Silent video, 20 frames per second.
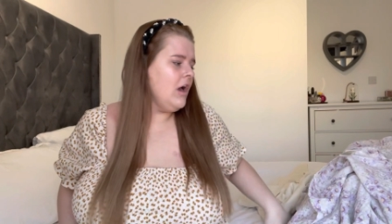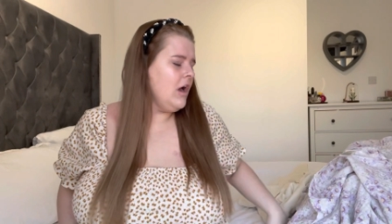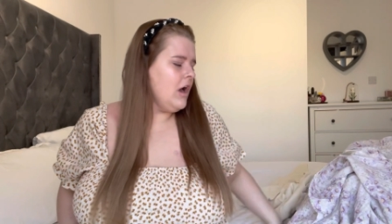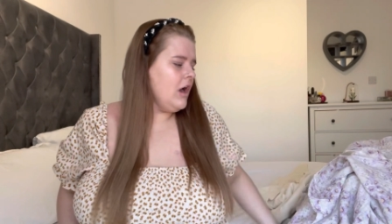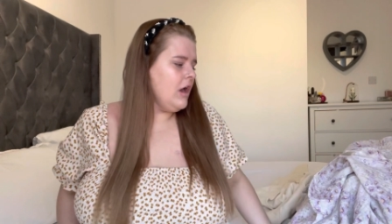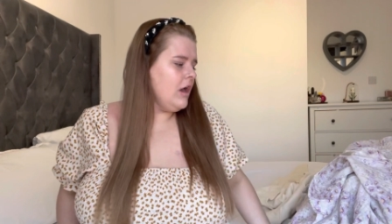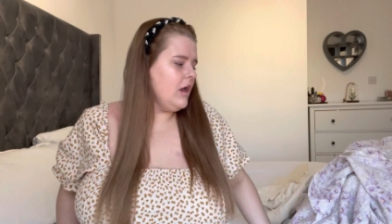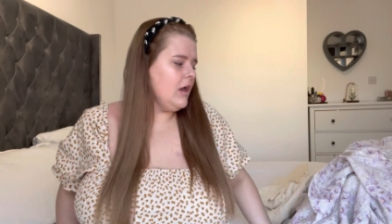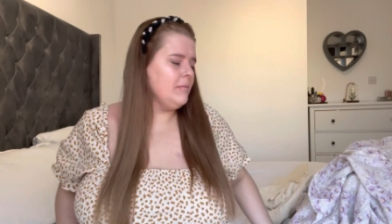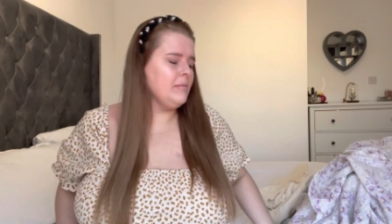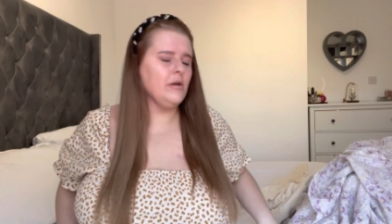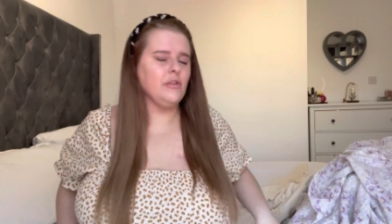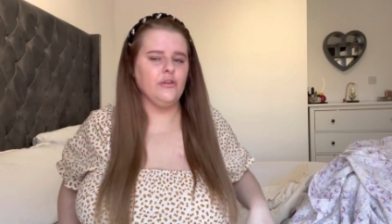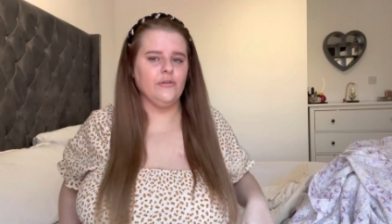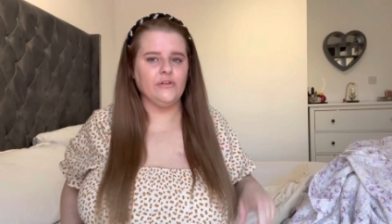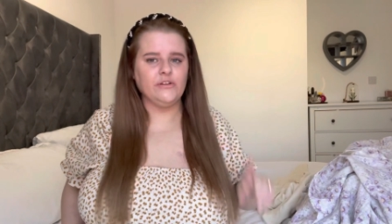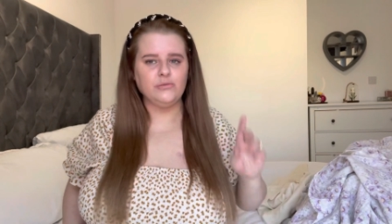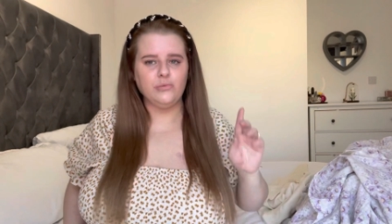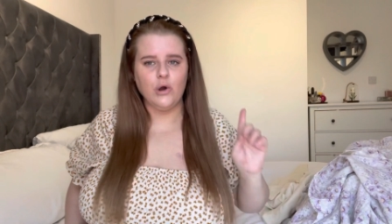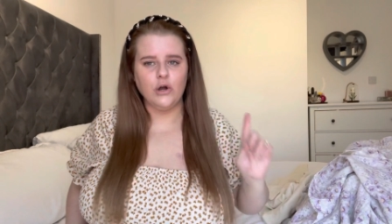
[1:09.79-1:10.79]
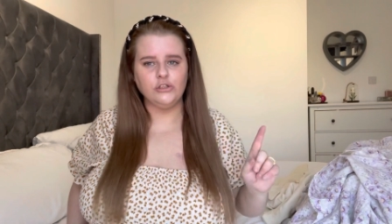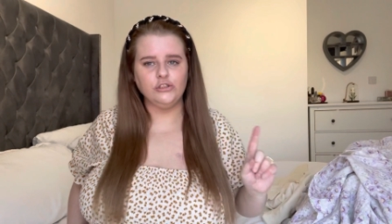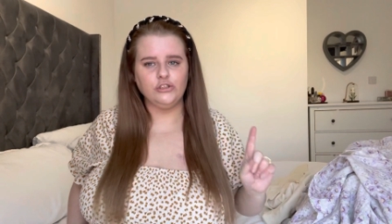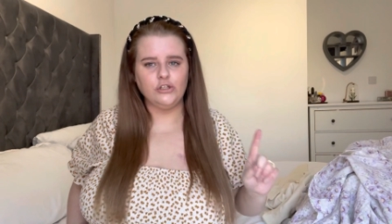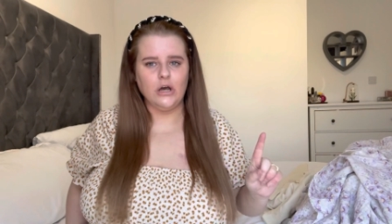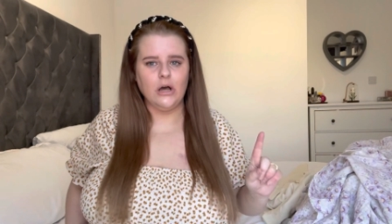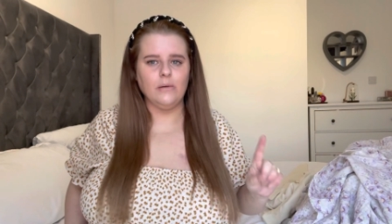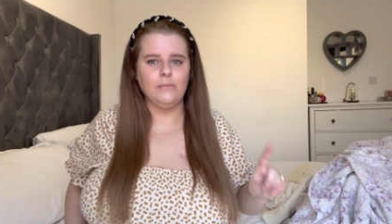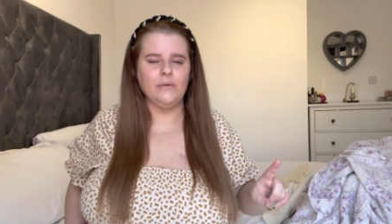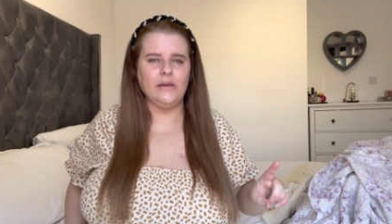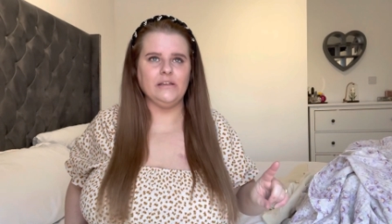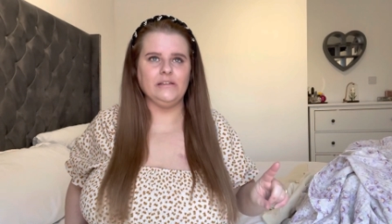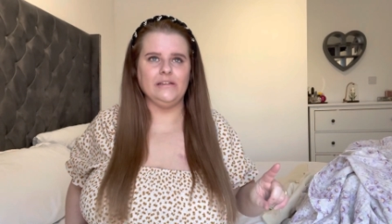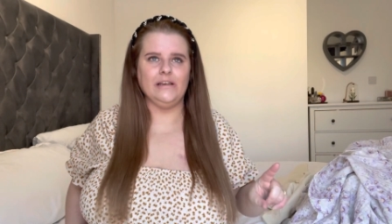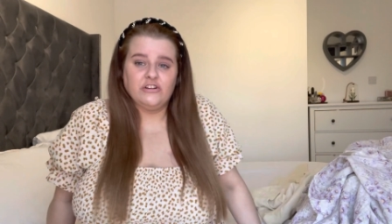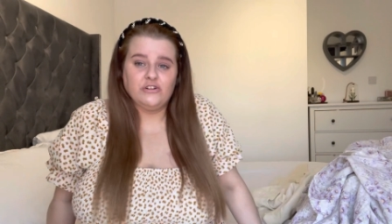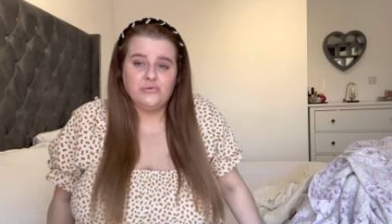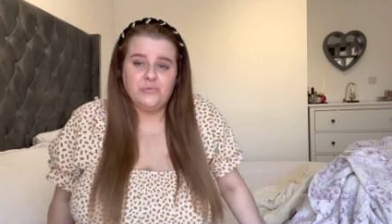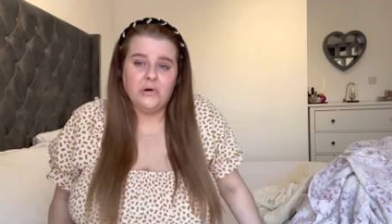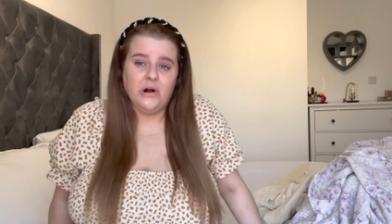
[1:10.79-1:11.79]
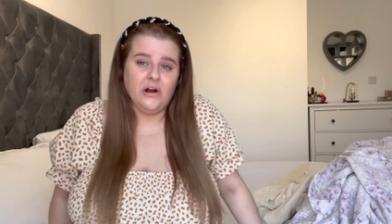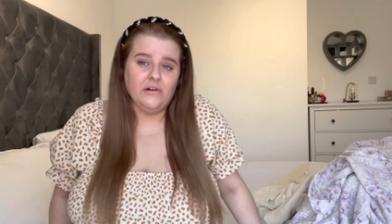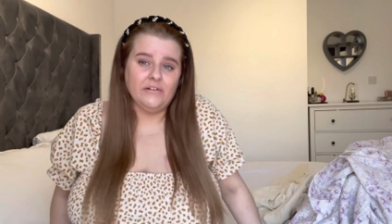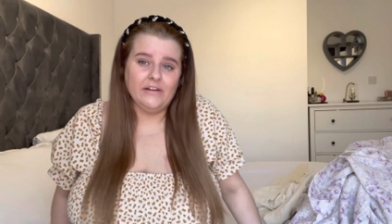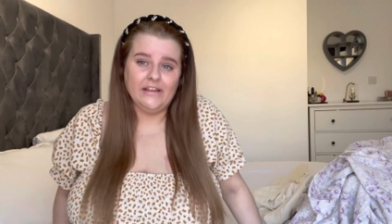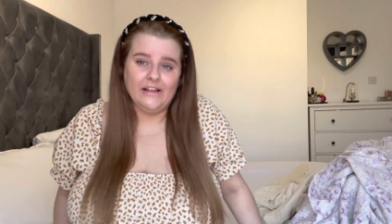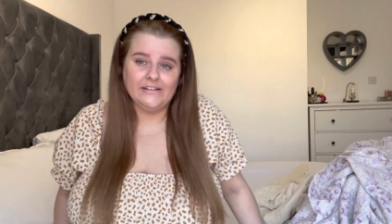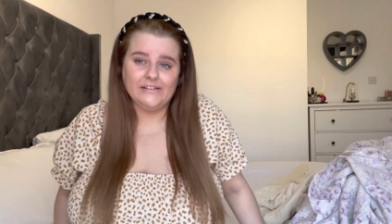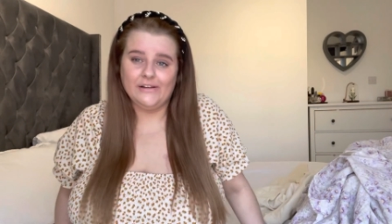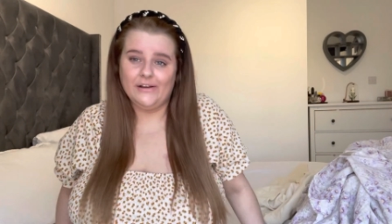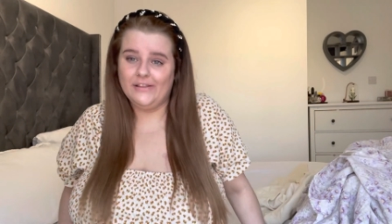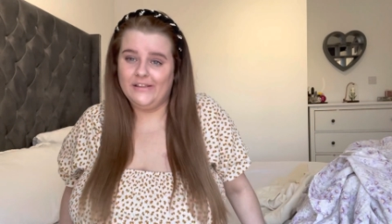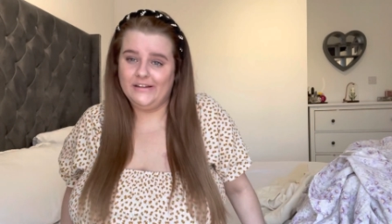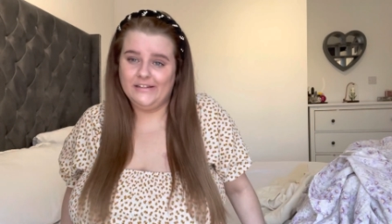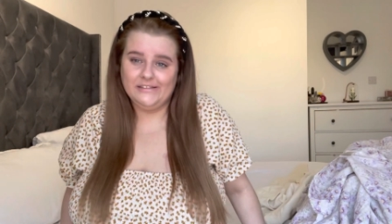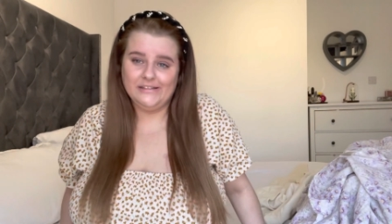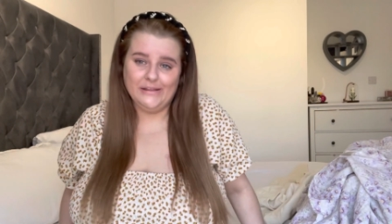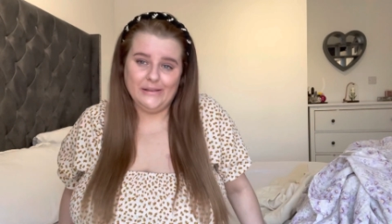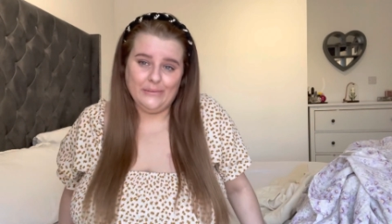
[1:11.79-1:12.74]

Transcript: um there is one top missing just wore it that's all and it's in the